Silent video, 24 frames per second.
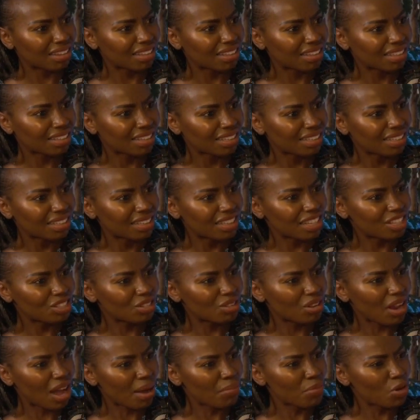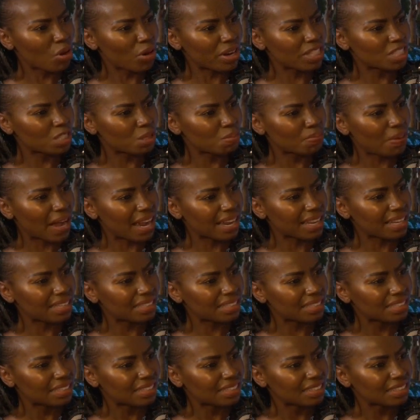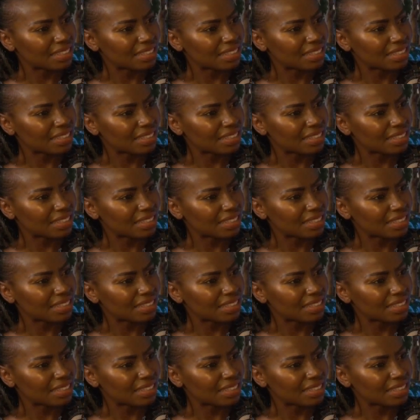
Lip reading: Like, this, I'm not inspired.